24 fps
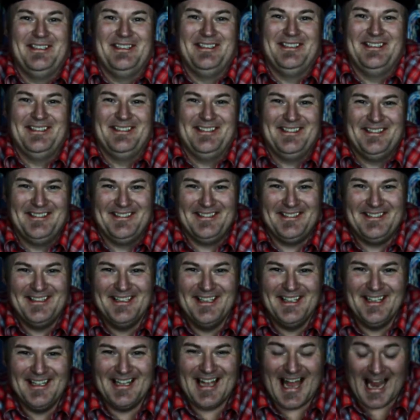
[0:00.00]

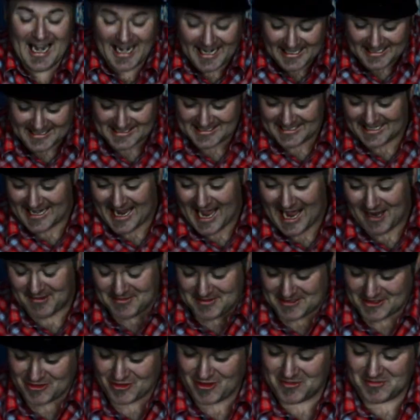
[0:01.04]
And like I said, I
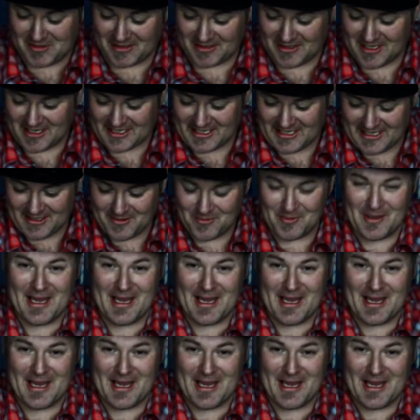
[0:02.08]
was extremely lucky.